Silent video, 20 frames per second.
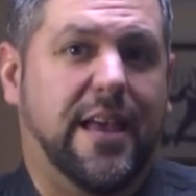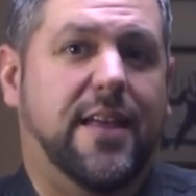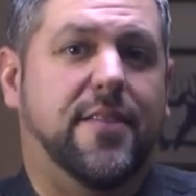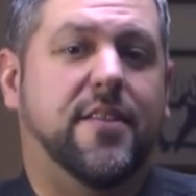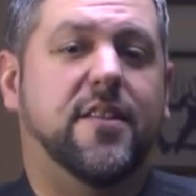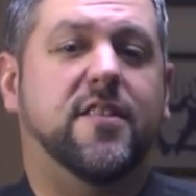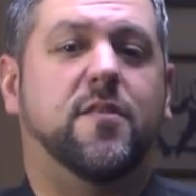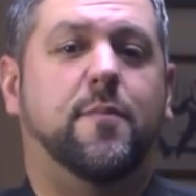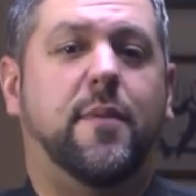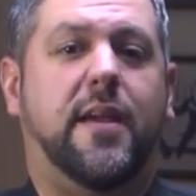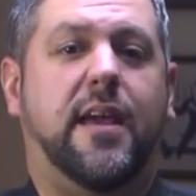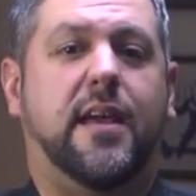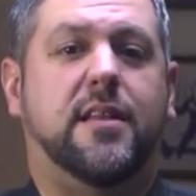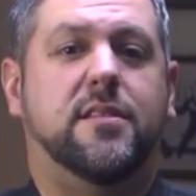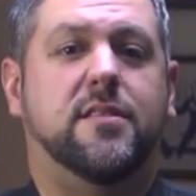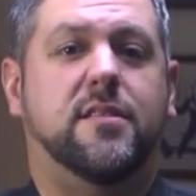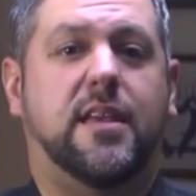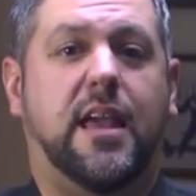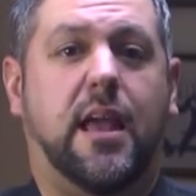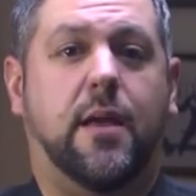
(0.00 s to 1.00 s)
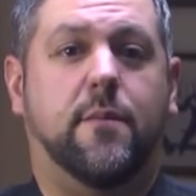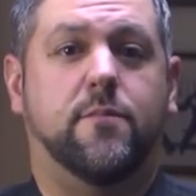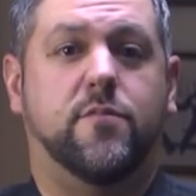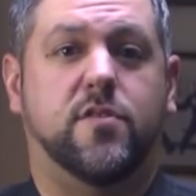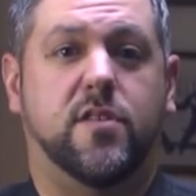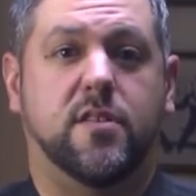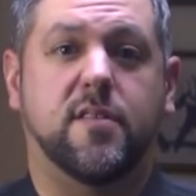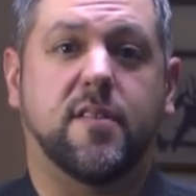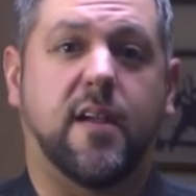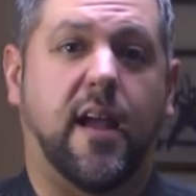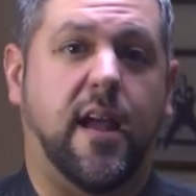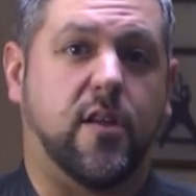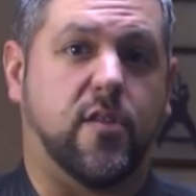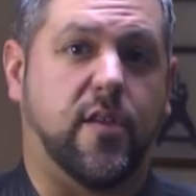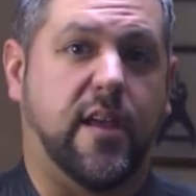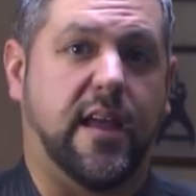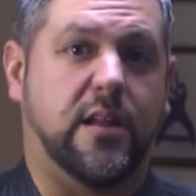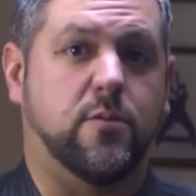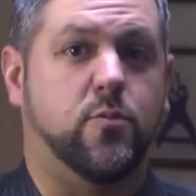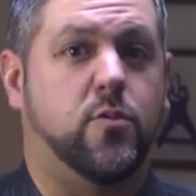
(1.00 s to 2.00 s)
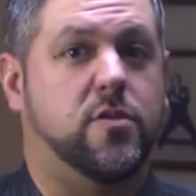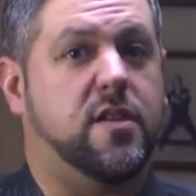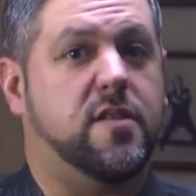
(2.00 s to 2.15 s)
This man came to the Dai clan with